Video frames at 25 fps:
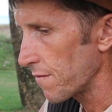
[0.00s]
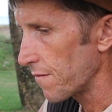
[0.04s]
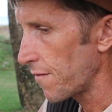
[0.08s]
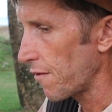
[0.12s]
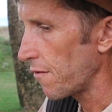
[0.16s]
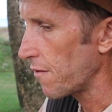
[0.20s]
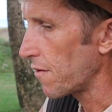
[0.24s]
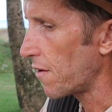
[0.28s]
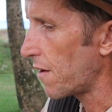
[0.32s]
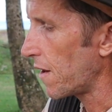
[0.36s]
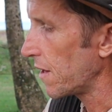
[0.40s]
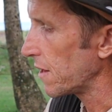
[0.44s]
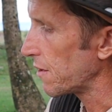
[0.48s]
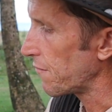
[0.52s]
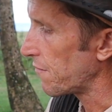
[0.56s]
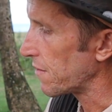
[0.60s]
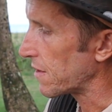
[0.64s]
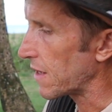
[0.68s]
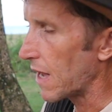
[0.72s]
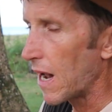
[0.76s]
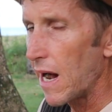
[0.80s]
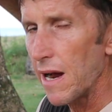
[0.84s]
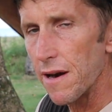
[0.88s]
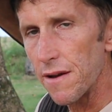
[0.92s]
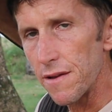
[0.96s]
very highly
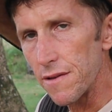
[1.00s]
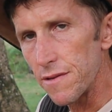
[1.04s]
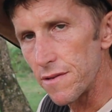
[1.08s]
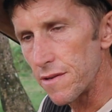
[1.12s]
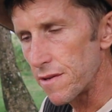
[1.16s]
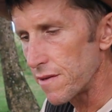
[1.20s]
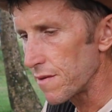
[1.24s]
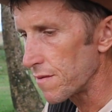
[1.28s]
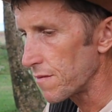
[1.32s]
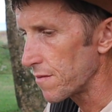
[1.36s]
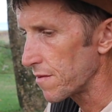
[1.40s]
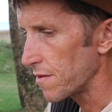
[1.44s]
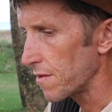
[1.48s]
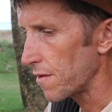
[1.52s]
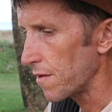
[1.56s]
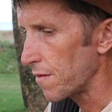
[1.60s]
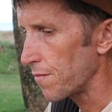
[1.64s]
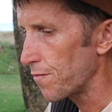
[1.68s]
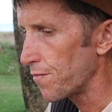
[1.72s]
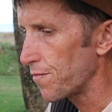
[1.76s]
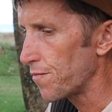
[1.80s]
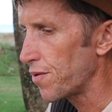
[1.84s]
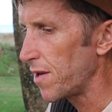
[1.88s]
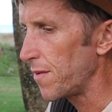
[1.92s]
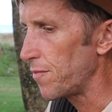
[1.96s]
regarded,
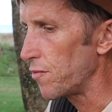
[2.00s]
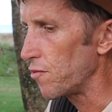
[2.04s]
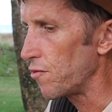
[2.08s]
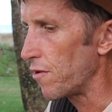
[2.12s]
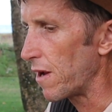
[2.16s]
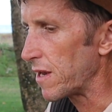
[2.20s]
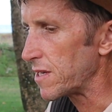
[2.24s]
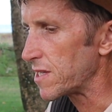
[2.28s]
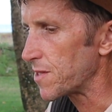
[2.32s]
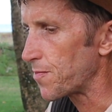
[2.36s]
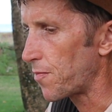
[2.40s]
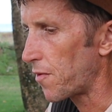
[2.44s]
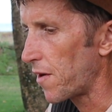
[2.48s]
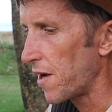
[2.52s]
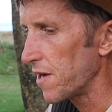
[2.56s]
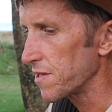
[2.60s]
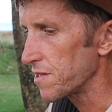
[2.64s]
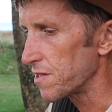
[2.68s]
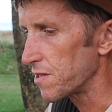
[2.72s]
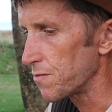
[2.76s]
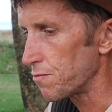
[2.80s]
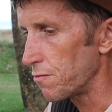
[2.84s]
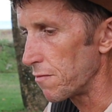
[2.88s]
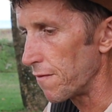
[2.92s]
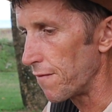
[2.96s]
and people who had
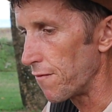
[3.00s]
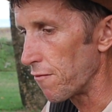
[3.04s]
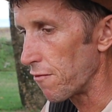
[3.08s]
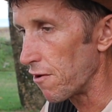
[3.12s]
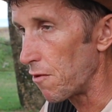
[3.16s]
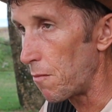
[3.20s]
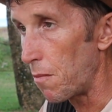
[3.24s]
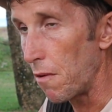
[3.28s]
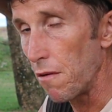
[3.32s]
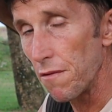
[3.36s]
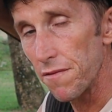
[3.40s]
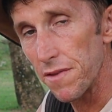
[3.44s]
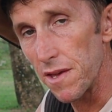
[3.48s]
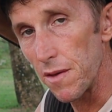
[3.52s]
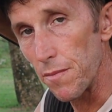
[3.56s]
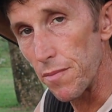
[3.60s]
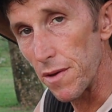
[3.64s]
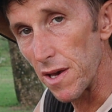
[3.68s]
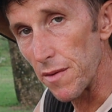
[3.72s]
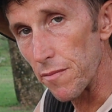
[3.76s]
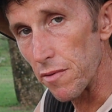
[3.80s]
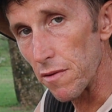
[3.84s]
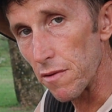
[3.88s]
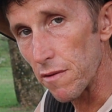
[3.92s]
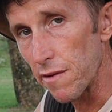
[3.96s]
spices were very wealthy
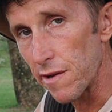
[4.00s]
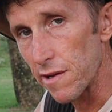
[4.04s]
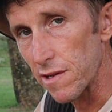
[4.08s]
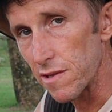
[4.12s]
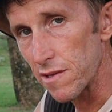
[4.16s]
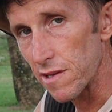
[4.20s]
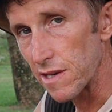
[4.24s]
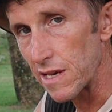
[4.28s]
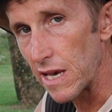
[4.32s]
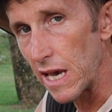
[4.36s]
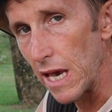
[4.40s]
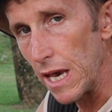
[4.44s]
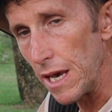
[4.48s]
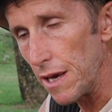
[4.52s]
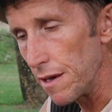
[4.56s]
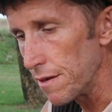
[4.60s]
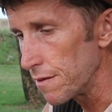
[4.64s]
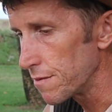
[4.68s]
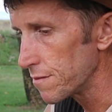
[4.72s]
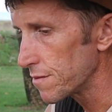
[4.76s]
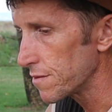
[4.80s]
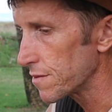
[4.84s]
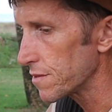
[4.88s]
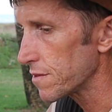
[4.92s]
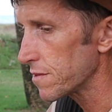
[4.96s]
people, like the
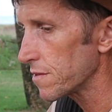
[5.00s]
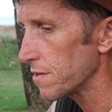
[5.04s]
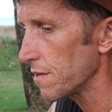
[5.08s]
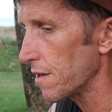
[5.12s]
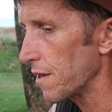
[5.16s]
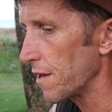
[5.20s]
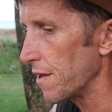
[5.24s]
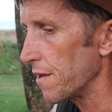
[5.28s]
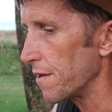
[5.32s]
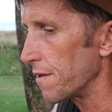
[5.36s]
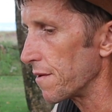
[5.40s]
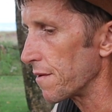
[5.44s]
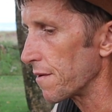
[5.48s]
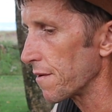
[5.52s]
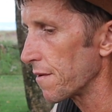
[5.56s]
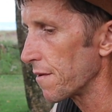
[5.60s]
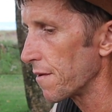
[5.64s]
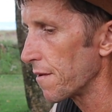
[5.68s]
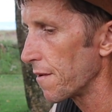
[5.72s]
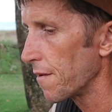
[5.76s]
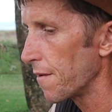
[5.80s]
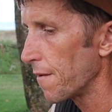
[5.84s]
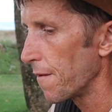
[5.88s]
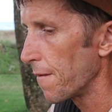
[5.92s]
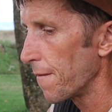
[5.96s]
kings
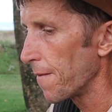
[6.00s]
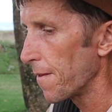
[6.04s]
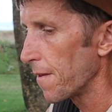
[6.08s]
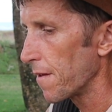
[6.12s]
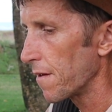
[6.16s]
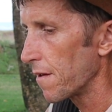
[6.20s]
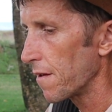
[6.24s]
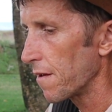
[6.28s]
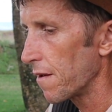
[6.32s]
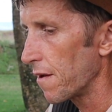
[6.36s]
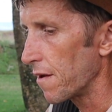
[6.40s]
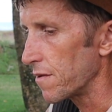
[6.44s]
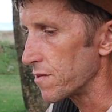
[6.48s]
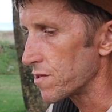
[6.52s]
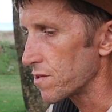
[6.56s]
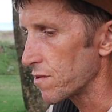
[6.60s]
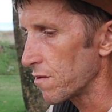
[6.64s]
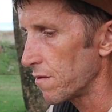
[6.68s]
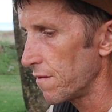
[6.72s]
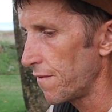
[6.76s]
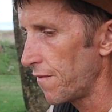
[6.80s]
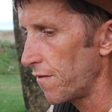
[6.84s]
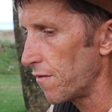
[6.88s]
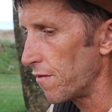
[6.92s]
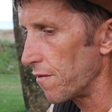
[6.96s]
and
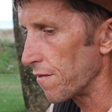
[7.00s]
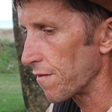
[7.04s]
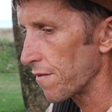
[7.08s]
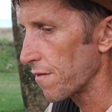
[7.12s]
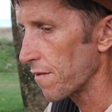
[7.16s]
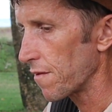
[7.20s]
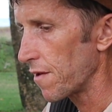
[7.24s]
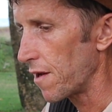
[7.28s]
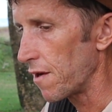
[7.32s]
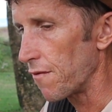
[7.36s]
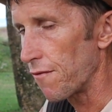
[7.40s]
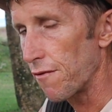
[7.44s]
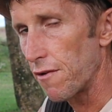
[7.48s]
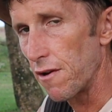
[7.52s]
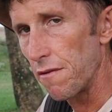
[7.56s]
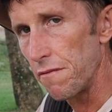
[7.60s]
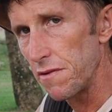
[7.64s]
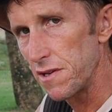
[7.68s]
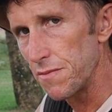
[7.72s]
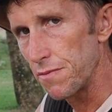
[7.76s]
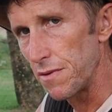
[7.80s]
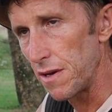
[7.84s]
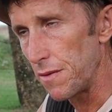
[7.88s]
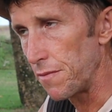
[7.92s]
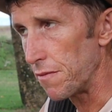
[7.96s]
so forth, and very
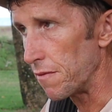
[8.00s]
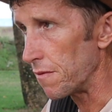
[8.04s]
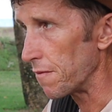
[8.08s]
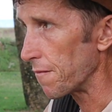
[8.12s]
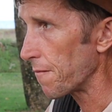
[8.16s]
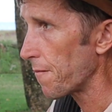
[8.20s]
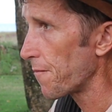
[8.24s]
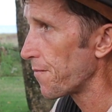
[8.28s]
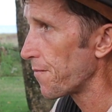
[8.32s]
rich people.